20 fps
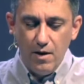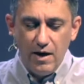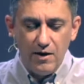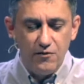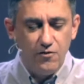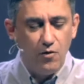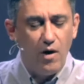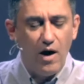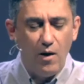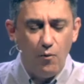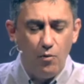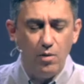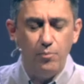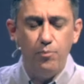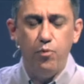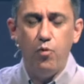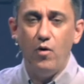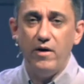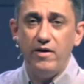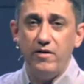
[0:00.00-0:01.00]
And so I want
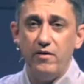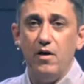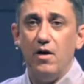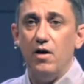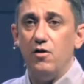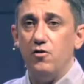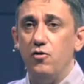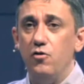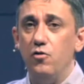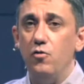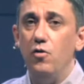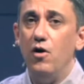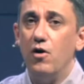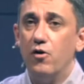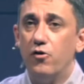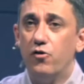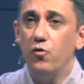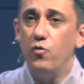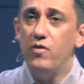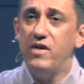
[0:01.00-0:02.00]
to point to
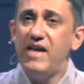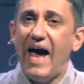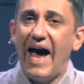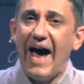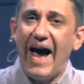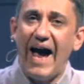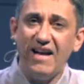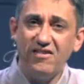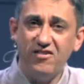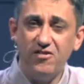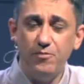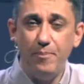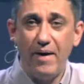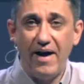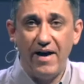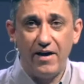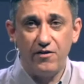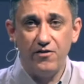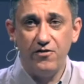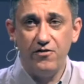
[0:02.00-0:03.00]
three
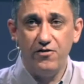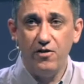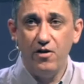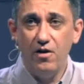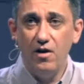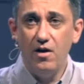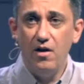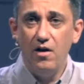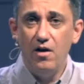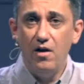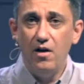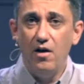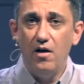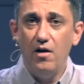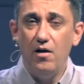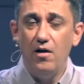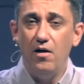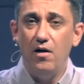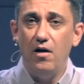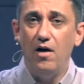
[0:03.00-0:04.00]
aspects
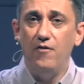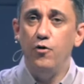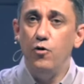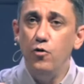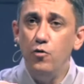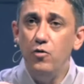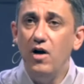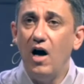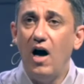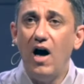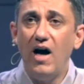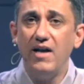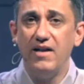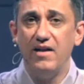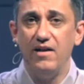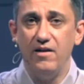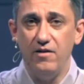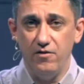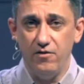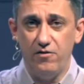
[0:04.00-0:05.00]
of who God
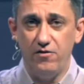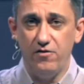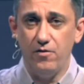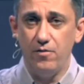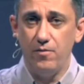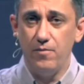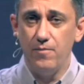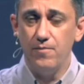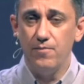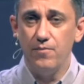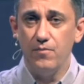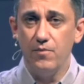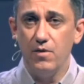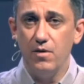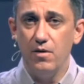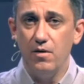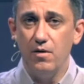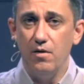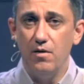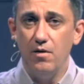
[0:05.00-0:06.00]
is
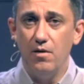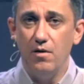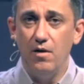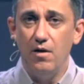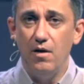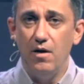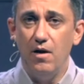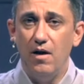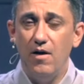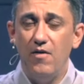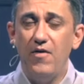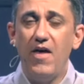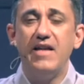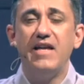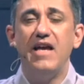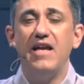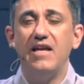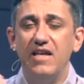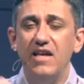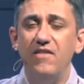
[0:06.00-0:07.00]
that
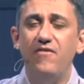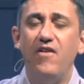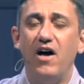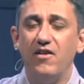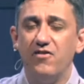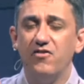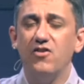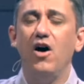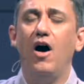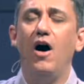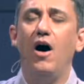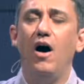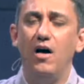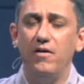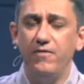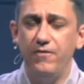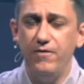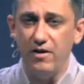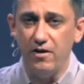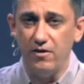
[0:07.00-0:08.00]
can give us
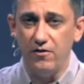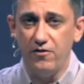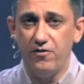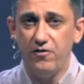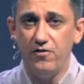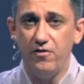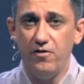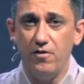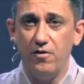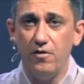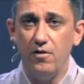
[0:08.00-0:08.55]
confidence